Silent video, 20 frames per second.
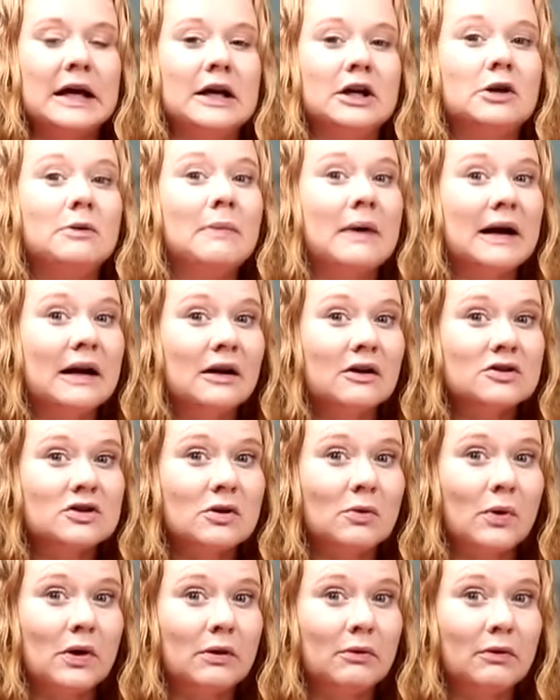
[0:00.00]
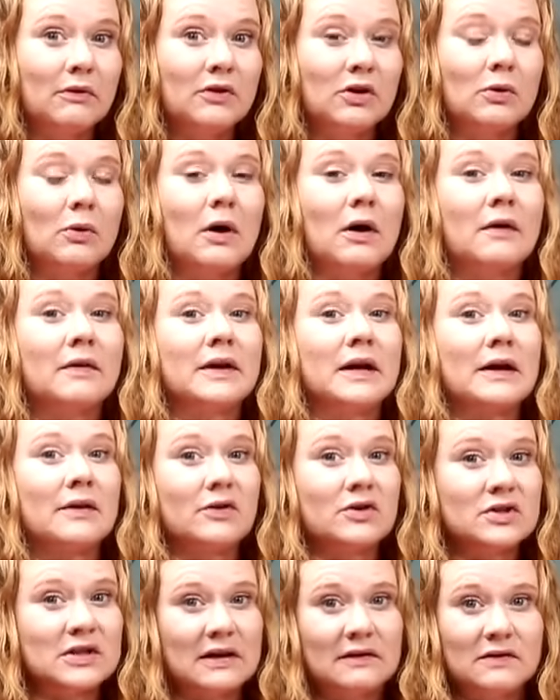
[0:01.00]
You might also want to review all the
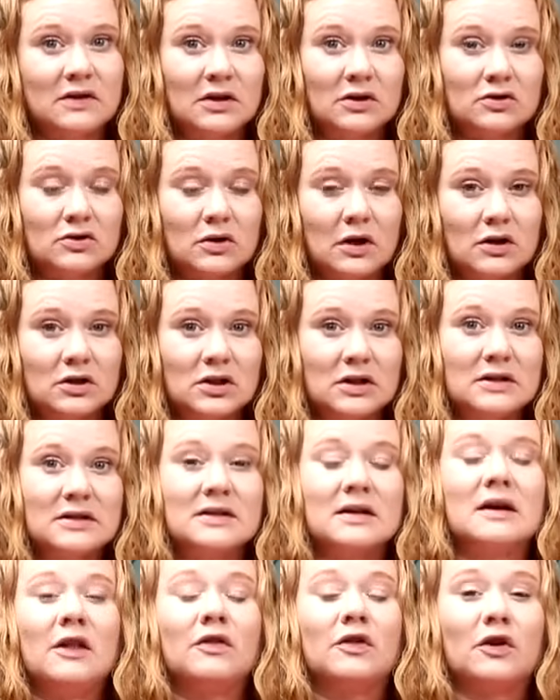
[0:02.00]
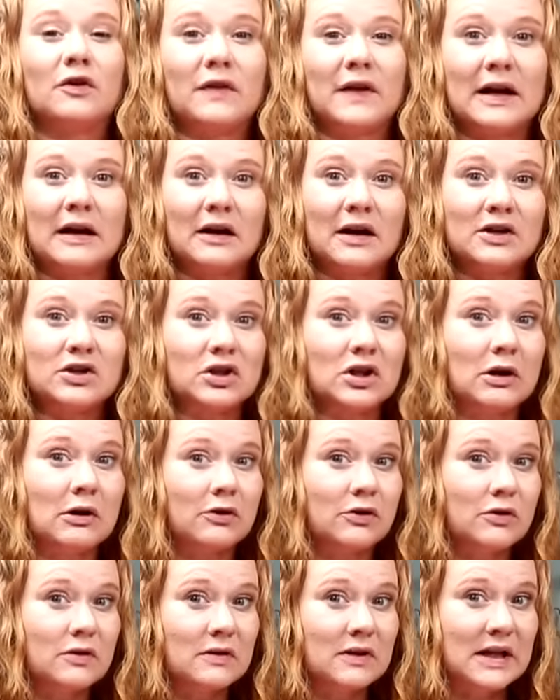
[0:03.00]
other safety instructions. They're there as you
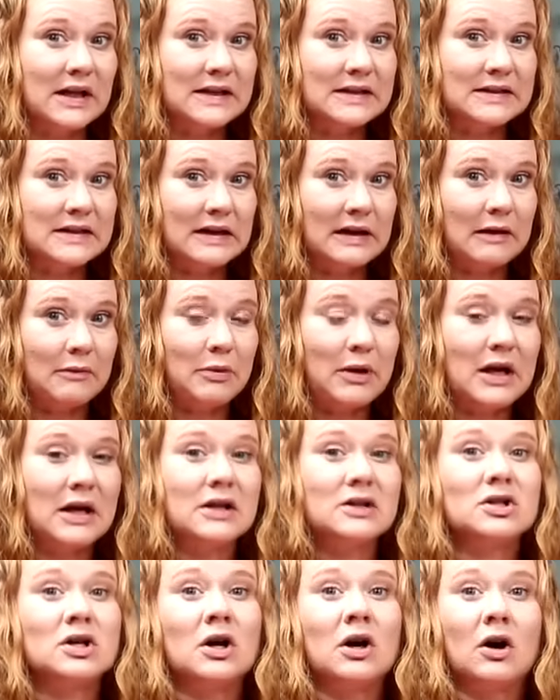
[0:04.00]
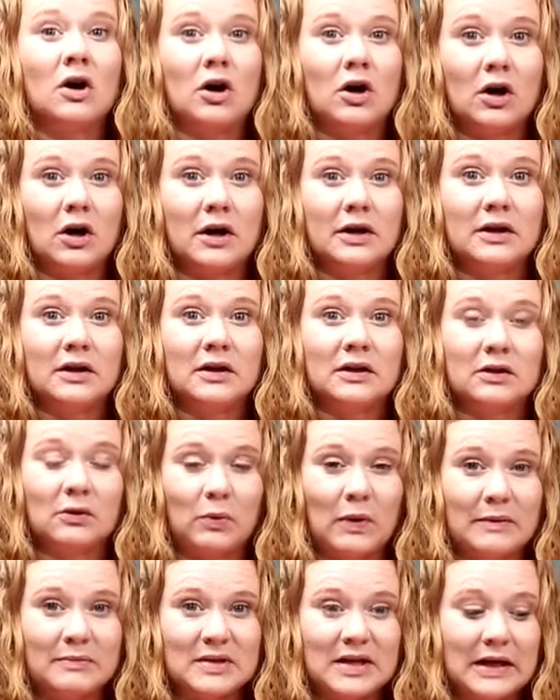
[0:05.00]
go through that setup page on the
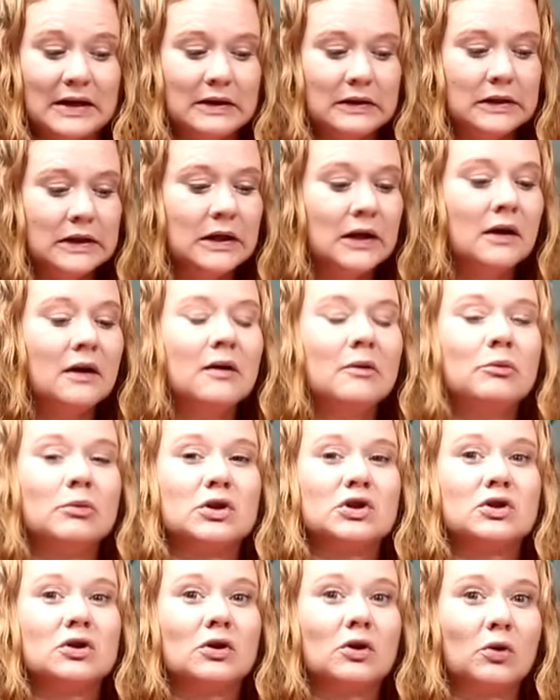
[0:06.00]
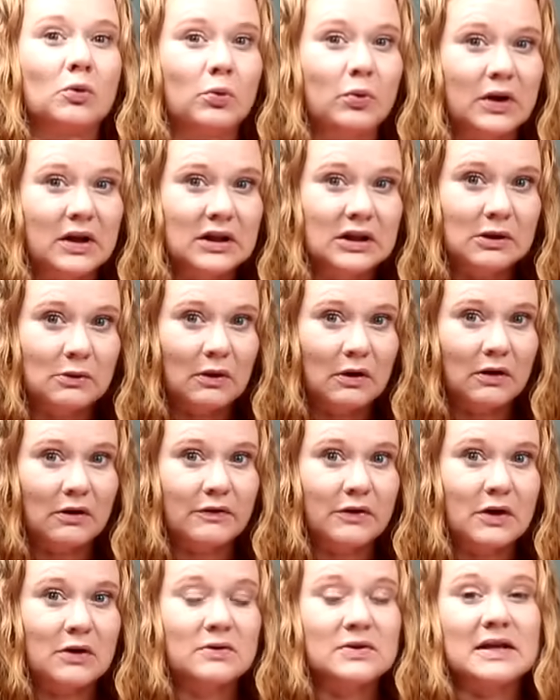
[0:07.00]
website. Be sure to read through all
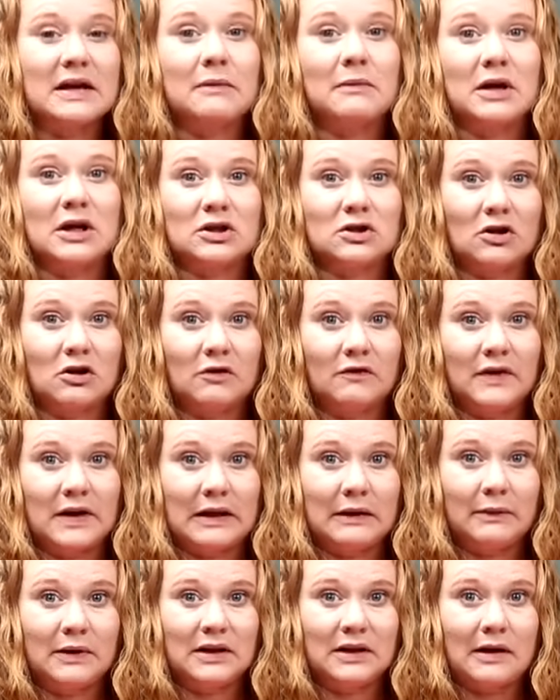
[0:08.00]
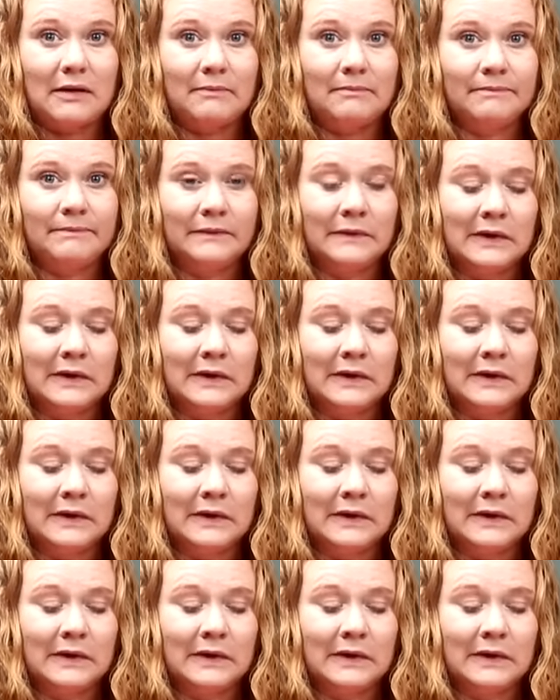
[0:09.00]
of those and make sure you're following them.